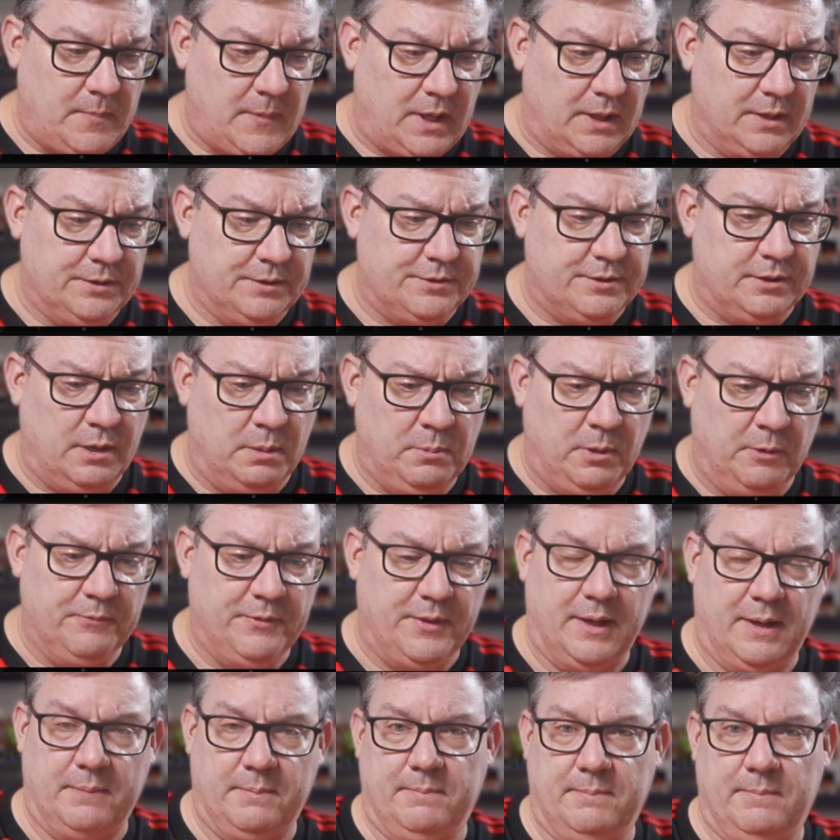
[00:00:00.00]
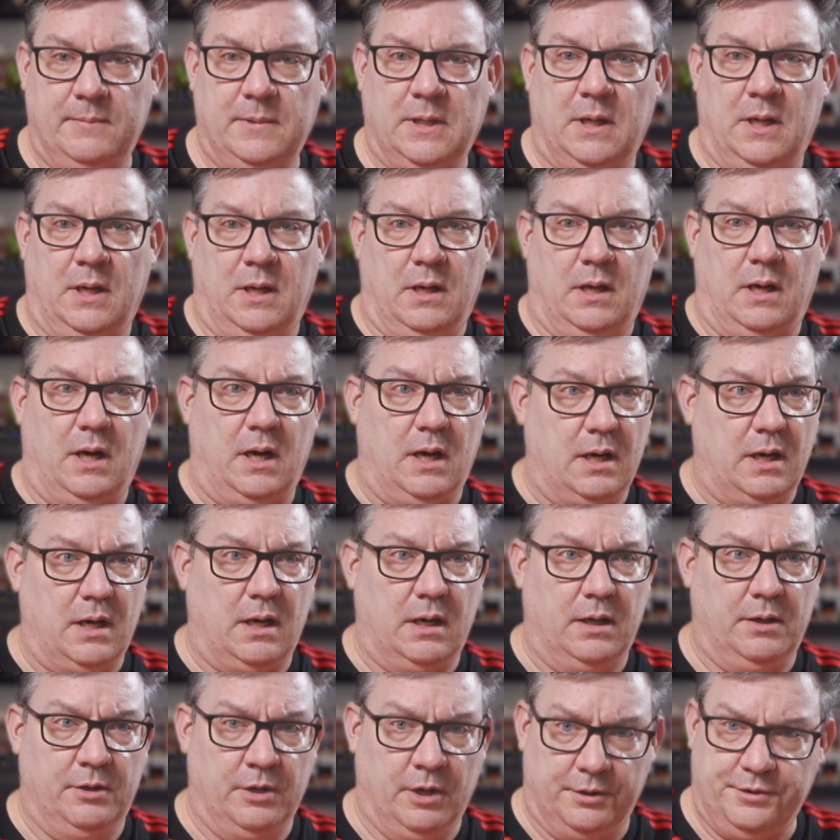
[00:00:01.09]
Some of them are
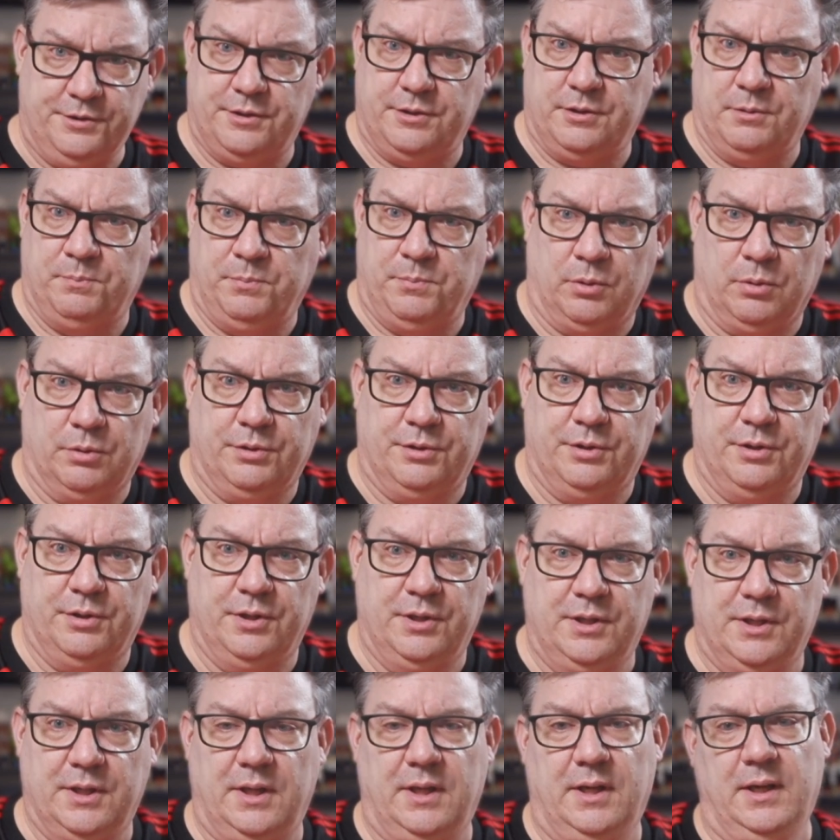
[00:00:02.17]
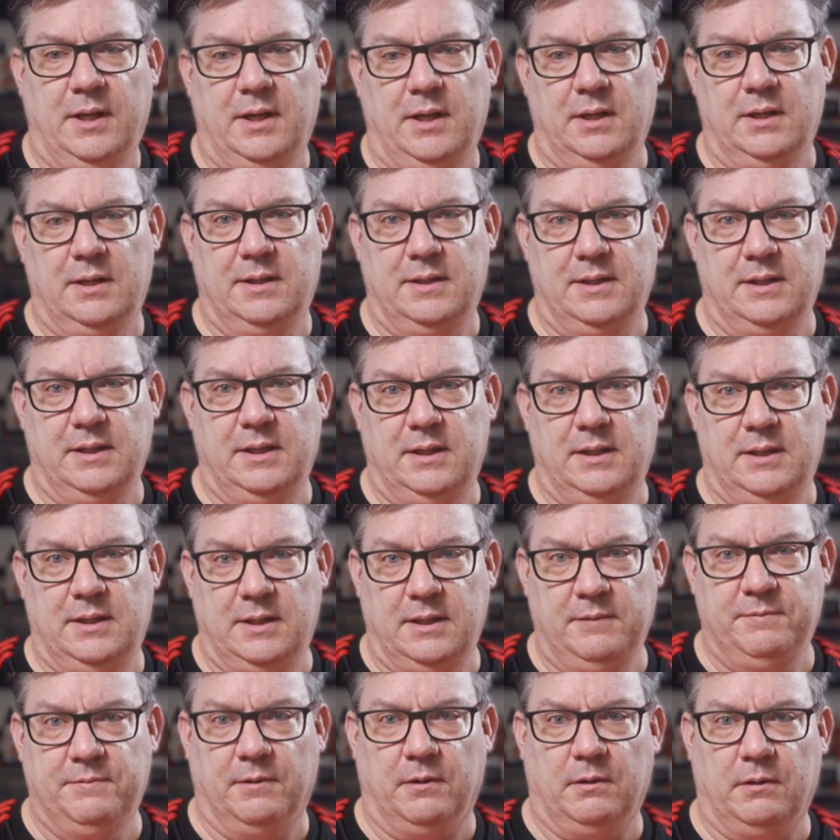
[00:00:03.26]
not supported in the
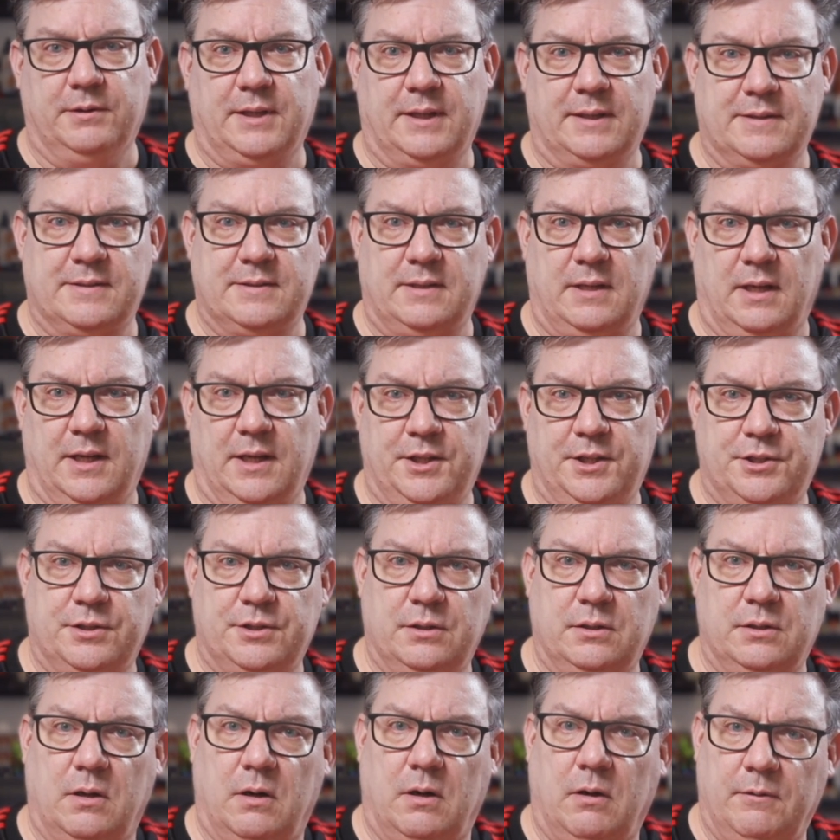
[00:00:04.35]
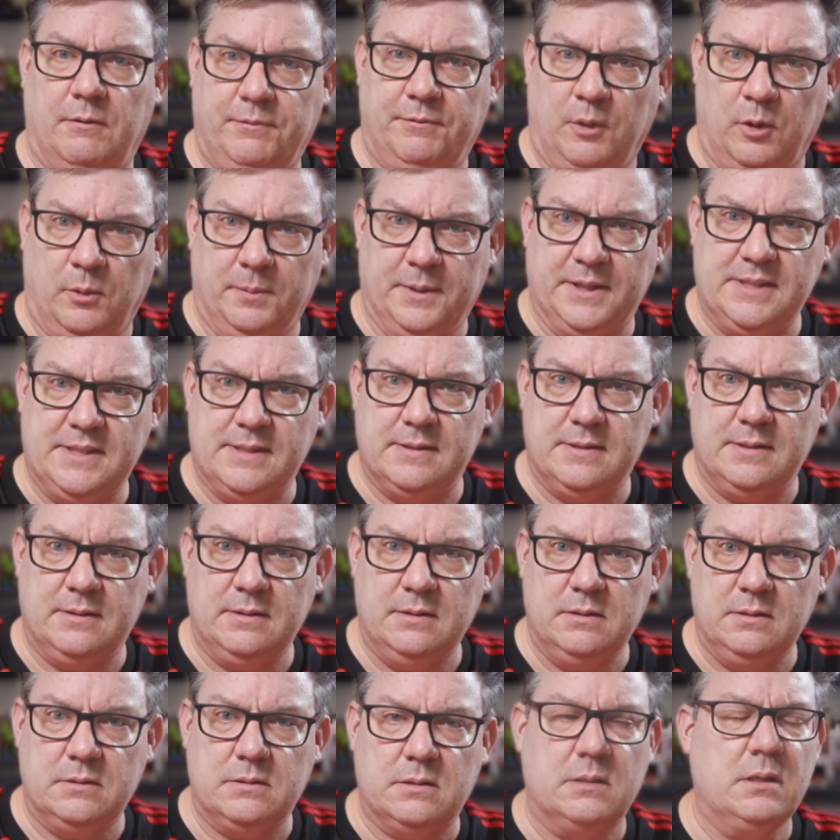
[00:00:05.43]
default installation of Home
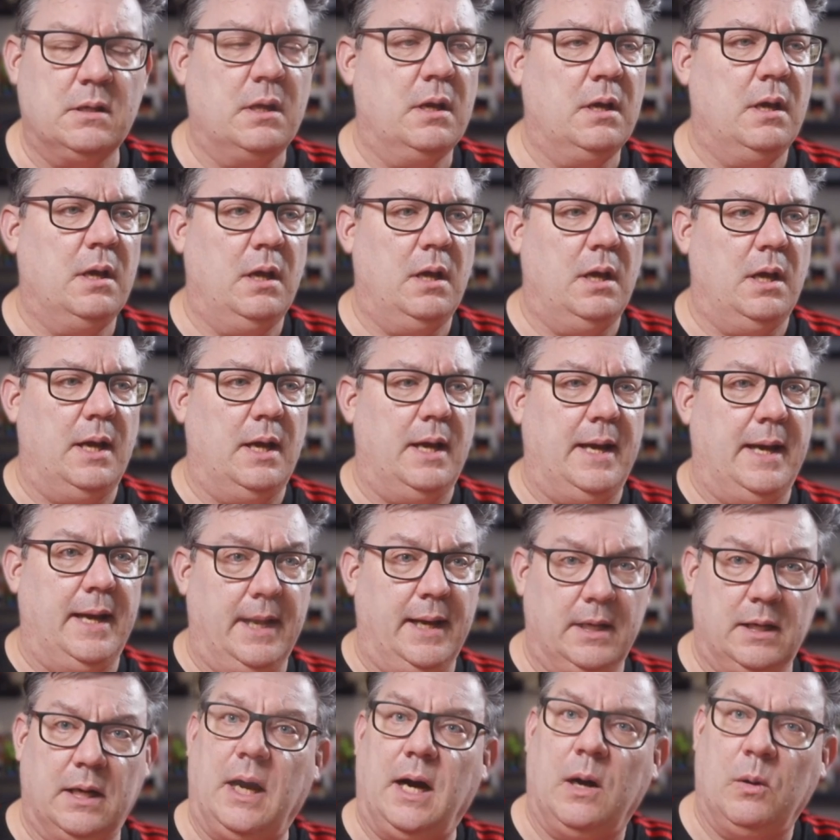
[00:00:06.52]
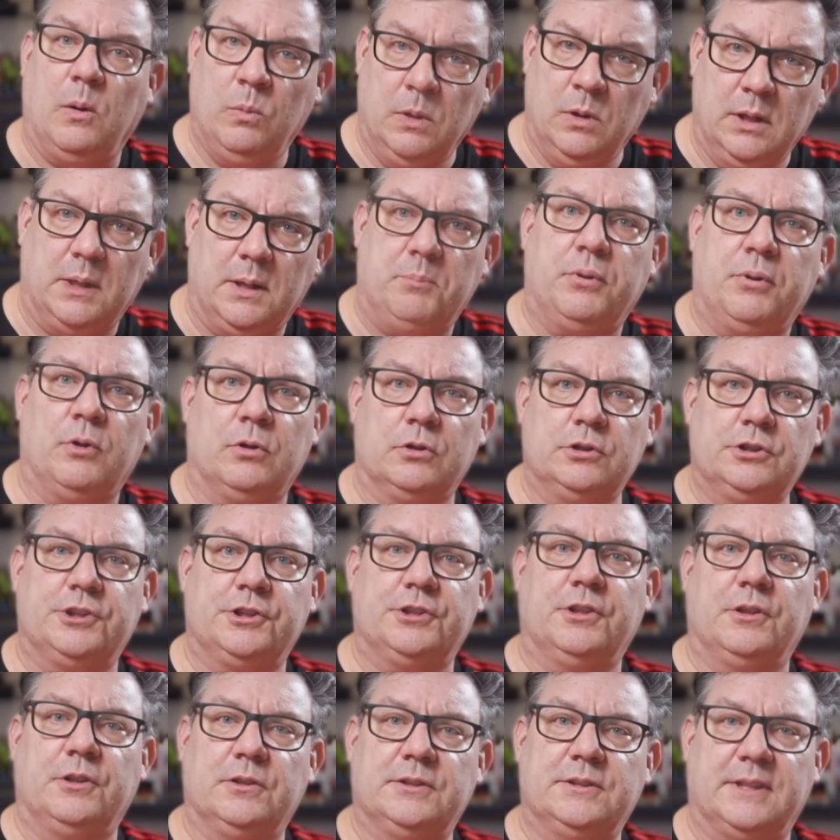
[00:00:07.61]
Assistant, and I will approach
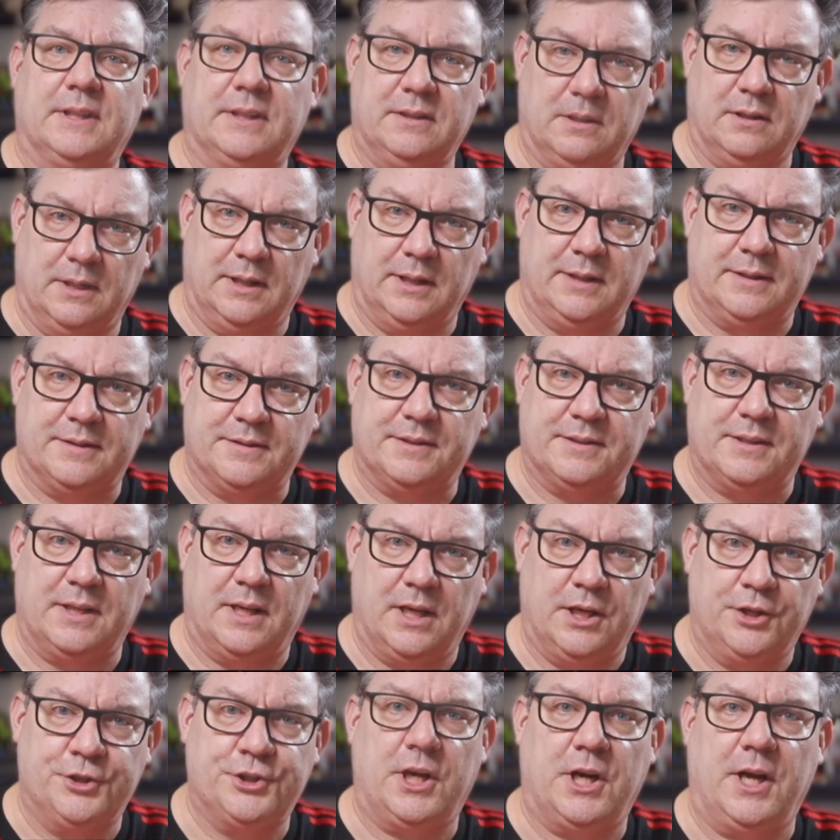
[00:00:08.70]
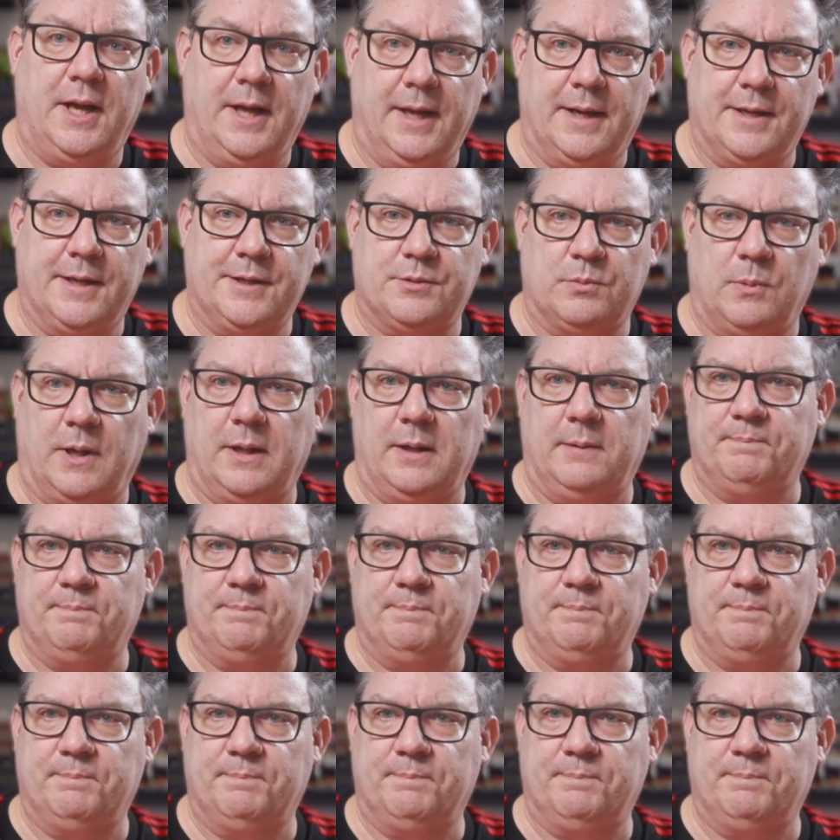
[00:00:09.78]
those at a later stage as well.